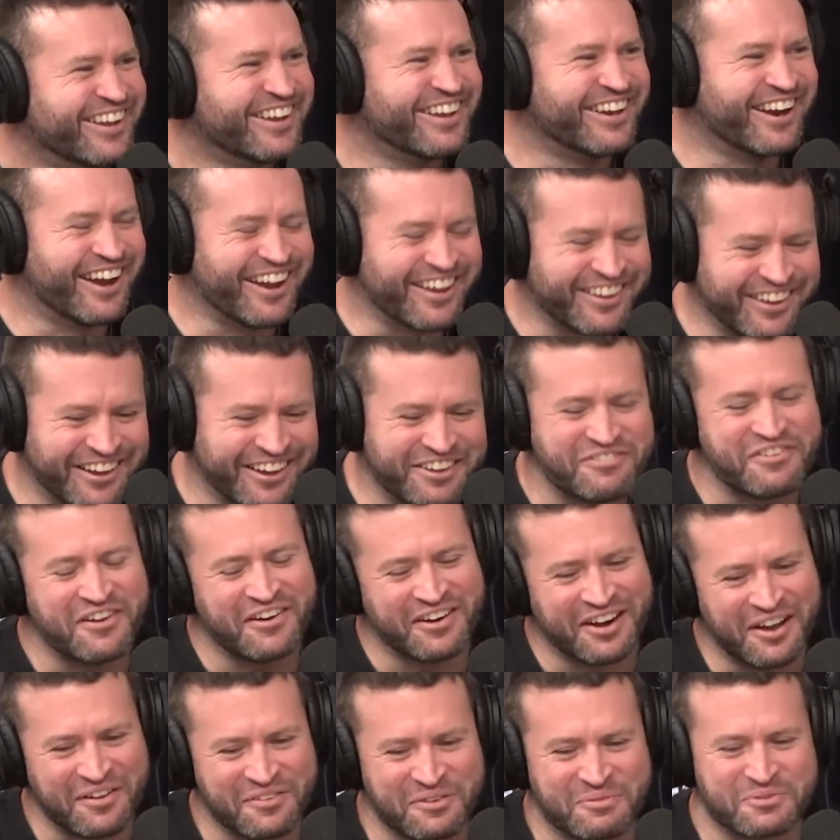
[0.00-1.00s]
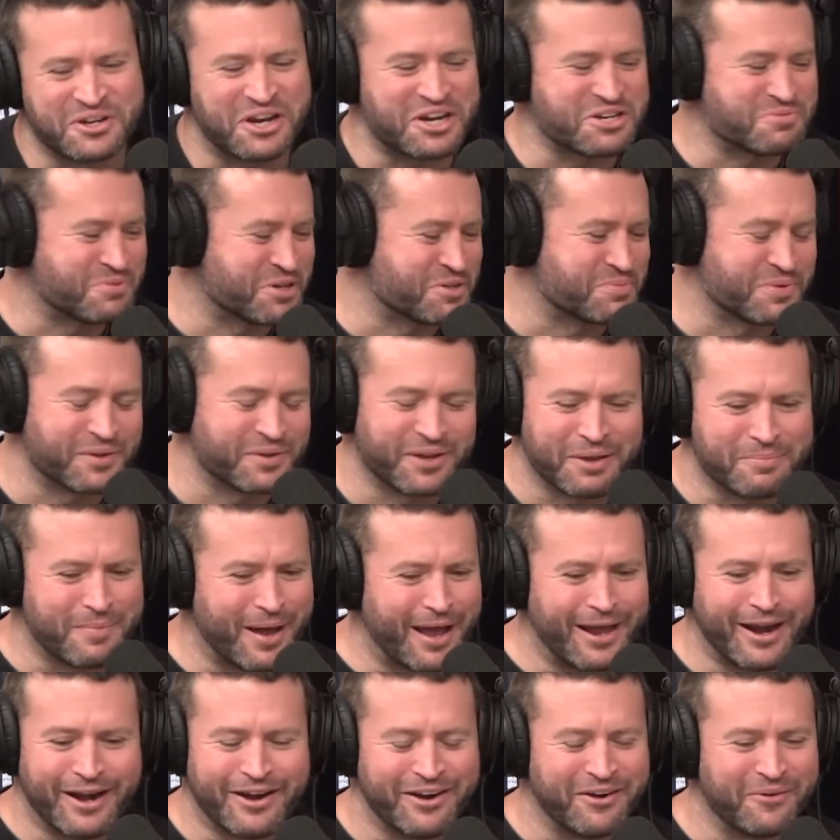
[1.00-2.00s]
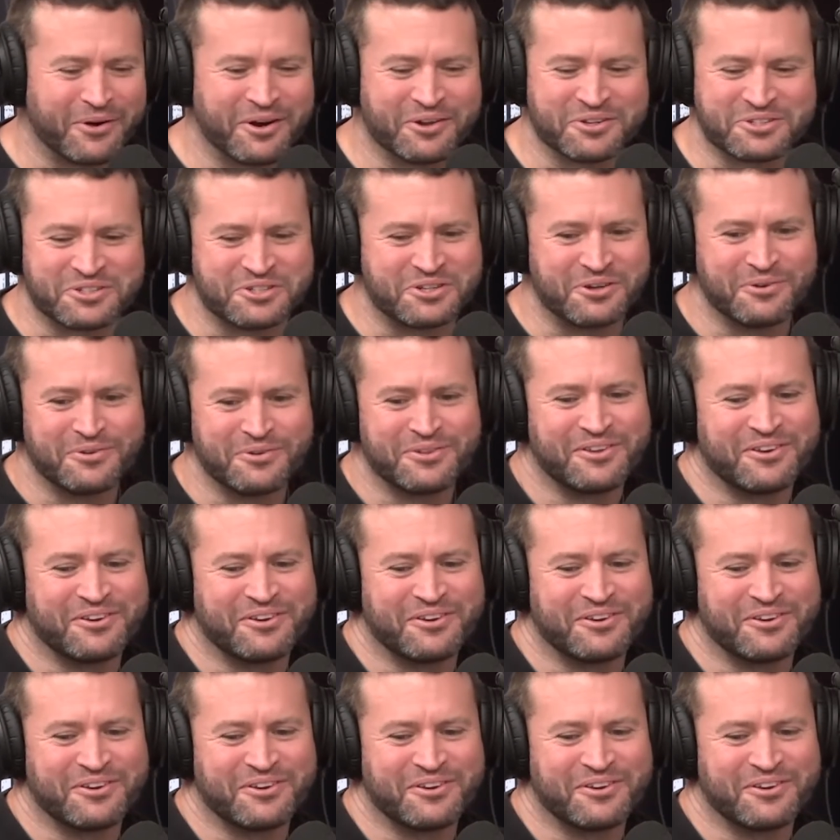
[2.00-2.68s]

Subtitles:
You're like, fair enough. The judge must be like, "Mate, I don't know what else to do with you.